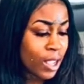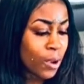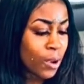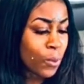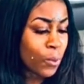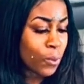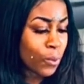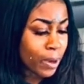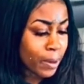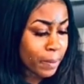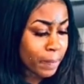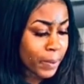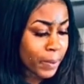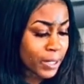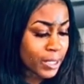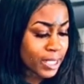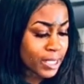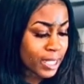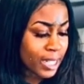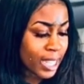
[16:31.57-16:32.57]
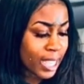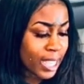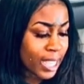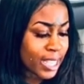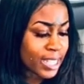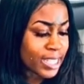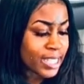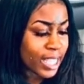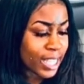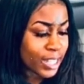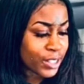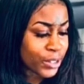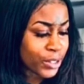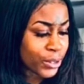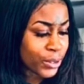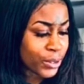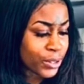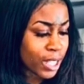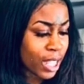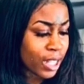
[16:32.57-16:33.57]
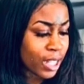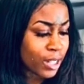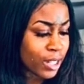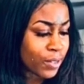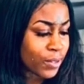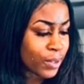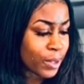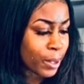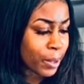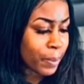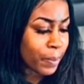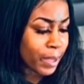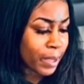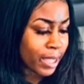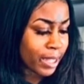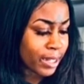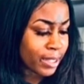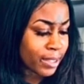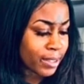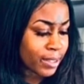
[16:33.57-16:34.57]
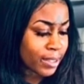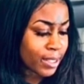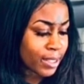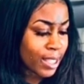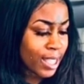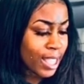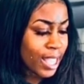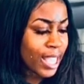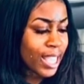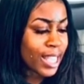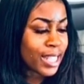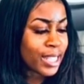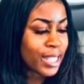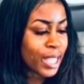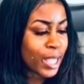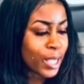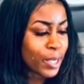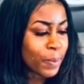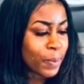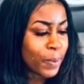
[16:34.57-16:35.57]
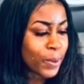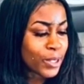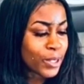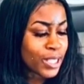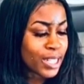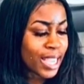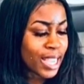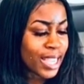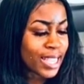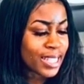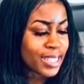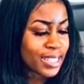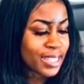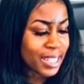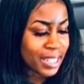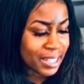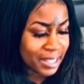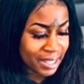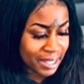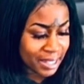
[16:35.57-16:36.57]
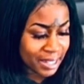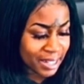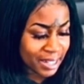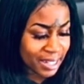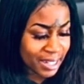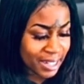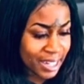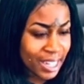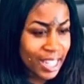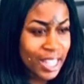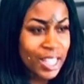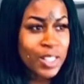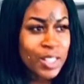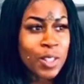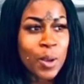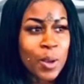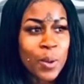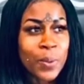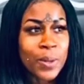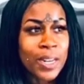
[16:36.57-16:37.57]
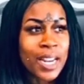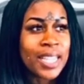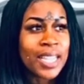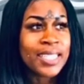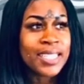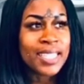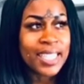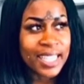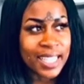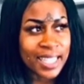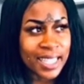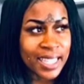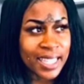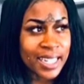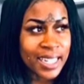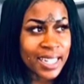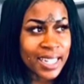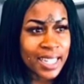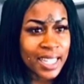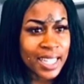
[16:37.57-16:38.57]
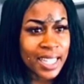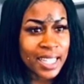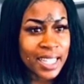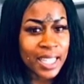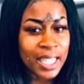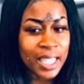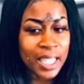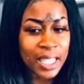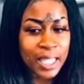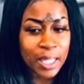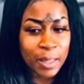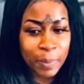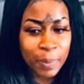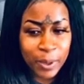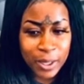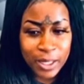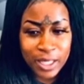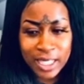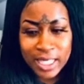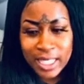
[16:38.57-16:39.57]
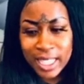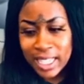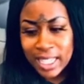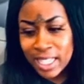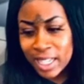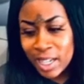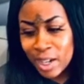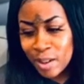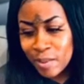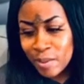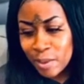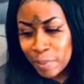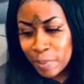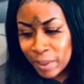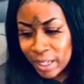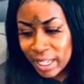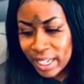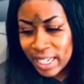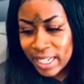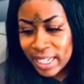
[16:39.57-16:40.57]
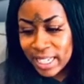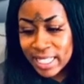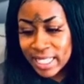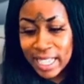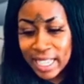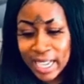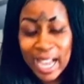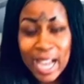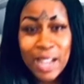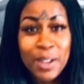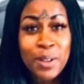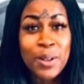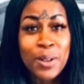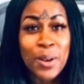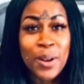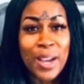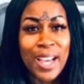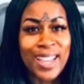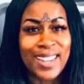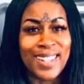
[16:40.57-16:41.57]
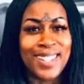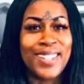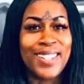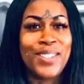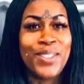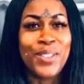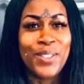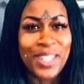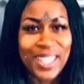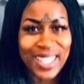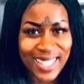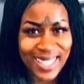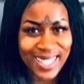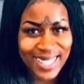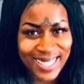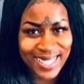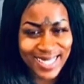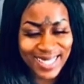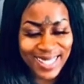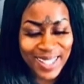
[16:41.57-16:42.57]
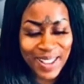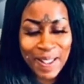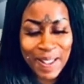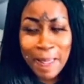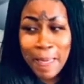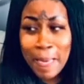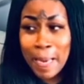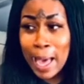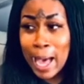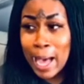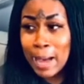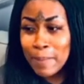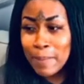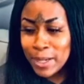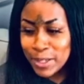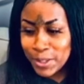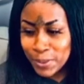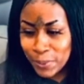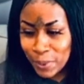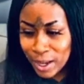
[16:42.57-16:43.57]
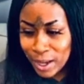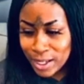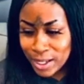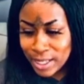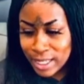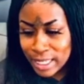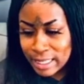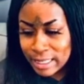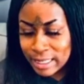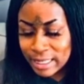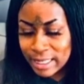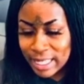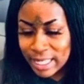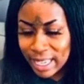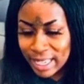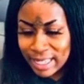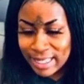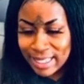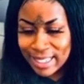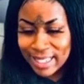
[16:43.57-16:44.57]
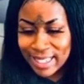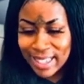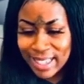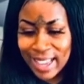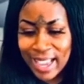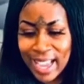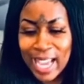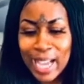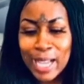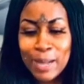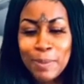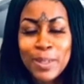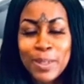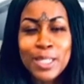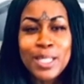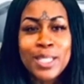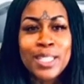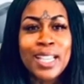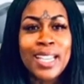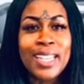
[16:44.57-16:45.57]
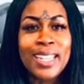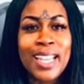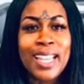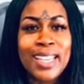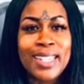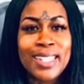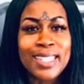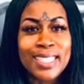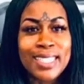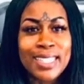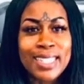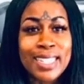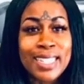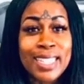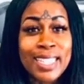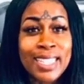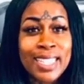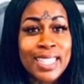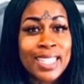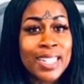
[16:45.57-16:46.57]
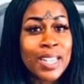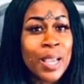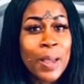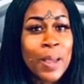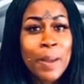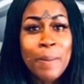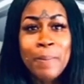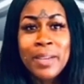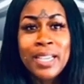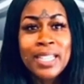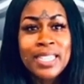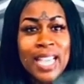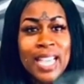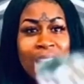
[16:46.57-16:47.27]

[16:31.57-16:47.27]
One person has tattoos all over their body, and the other person has nothing. So when I said the person taking care of the plant is like, I don't know how to do this. How much water does it take? How much sunlight does it need? Because